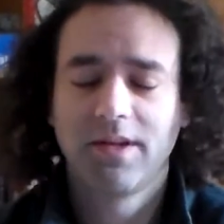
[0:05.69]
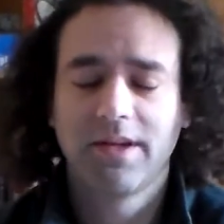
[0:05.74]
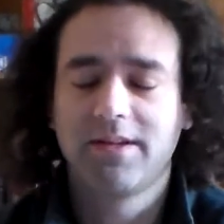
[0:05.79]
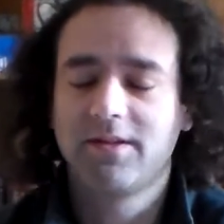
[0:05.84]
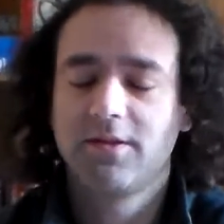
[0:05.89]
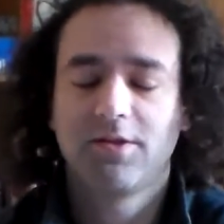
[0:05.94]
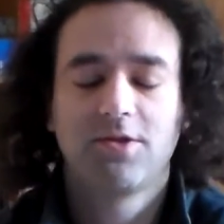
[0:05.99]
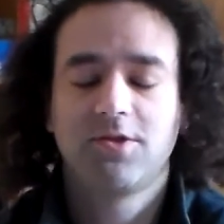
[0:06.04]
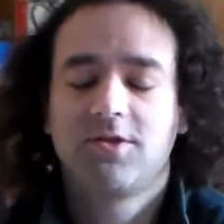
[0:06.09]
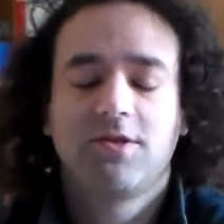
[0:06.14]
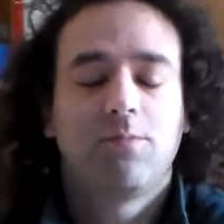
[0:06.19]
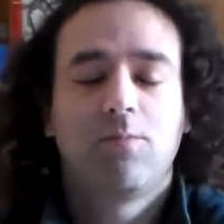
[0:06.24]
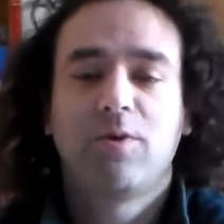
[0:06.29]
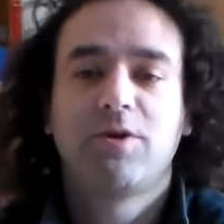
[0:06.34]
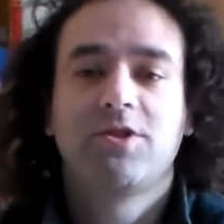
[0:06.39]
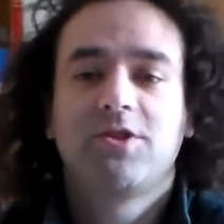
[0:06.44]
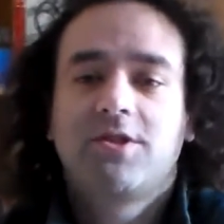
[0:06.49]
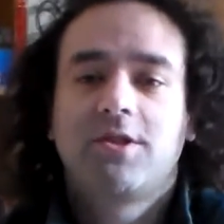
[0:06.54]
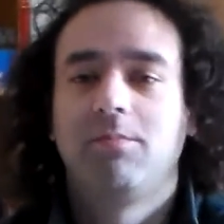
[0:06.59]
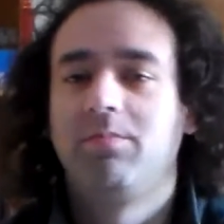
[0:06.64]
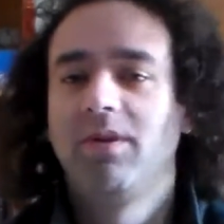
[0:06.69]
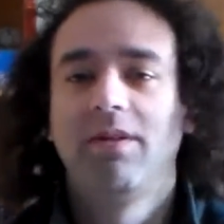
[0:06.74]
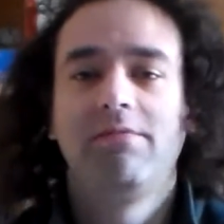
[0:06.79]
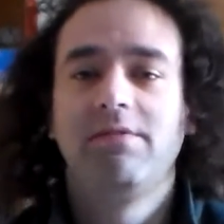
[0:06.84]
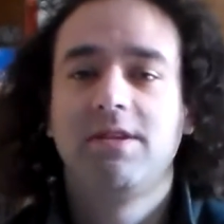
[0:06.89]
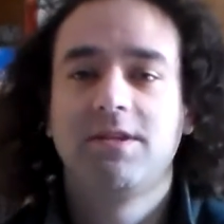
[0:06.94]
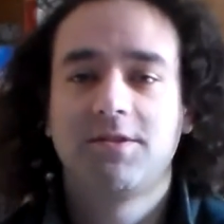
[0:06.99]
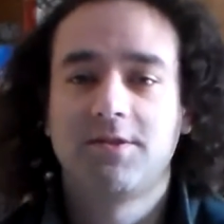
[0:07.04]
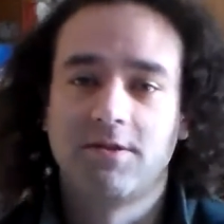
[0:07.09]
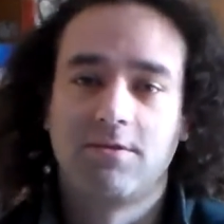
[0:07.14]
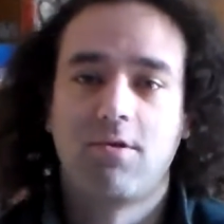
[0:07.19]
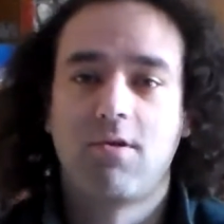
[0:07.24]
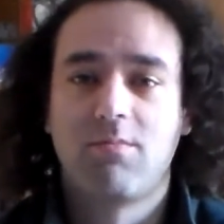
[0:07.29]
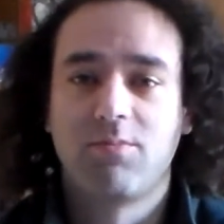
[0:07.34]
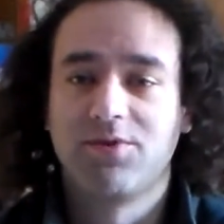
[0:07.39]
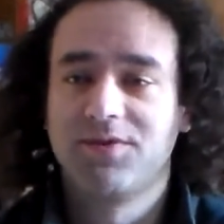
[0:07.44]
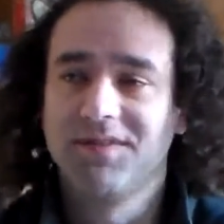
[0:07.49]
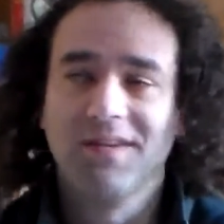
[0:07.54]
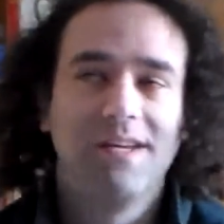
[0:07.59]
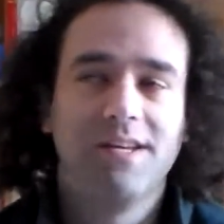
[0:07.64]
Like we're just oblivious to
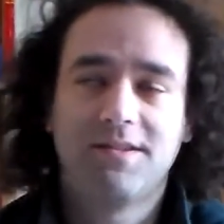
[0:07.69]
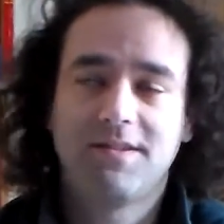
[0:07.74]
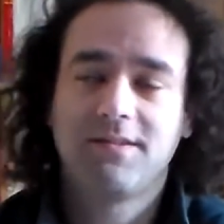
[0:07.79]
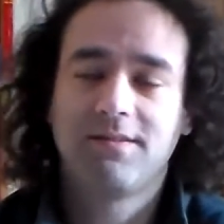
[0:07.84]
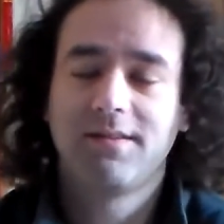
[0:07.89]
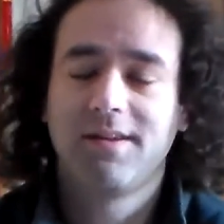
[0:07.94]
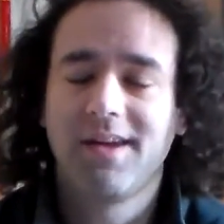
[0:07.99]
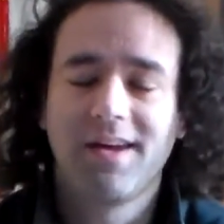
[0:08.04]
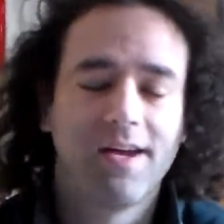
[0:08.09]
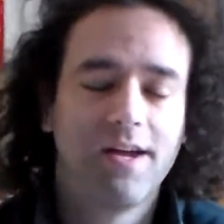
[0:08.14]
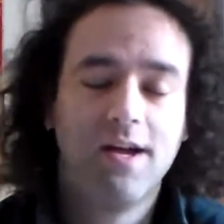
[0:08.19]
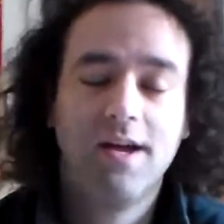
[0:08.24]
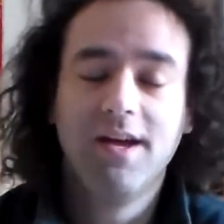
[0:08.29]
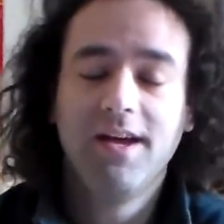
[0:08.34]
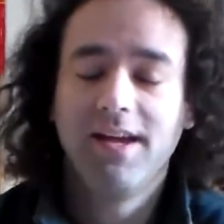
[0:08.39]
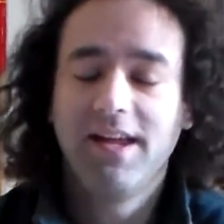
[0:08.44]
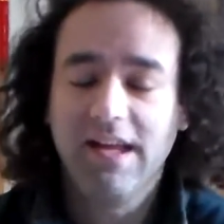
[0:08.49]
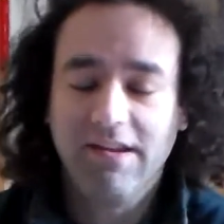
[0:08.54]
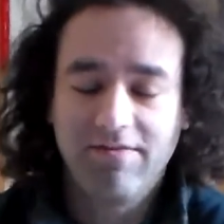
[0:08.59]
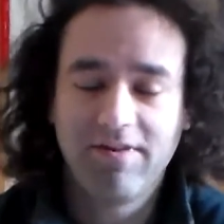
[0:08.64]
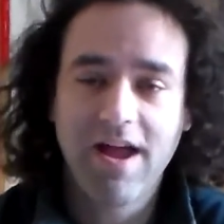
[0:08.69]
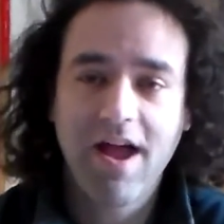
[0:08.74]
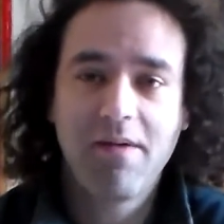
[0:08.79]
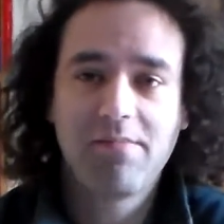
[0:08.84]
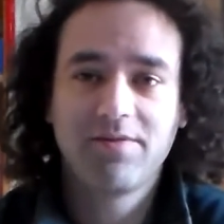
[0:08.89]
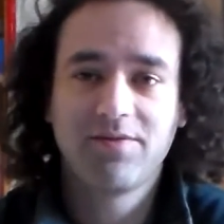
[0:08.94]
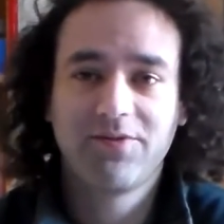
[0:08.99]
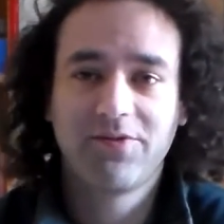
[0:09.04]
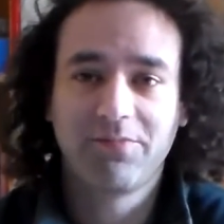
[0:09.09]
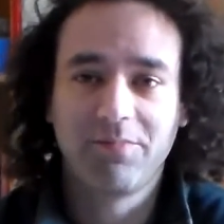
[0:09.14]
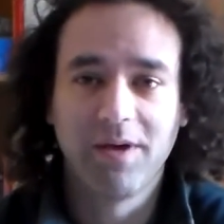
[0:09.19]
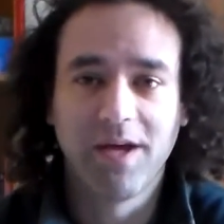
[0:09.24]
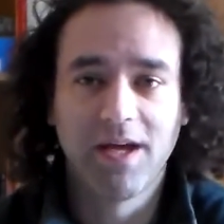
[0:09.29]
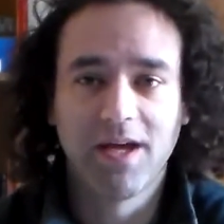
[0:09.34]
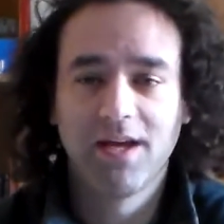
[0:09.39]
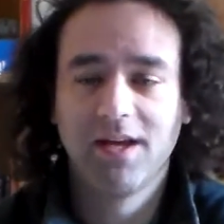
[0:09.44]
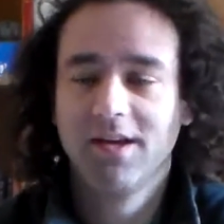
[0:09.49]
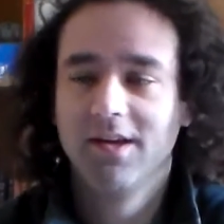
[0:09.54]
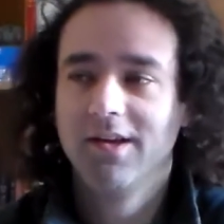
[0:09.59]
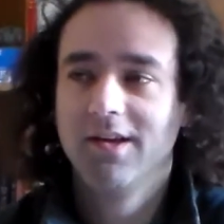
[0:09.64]
normalcy. It's the thing. It even happens with
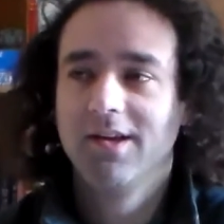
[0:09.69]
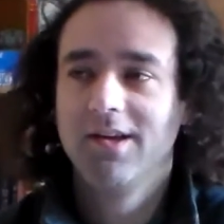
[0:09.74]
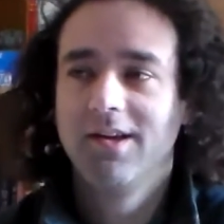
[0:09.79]
me.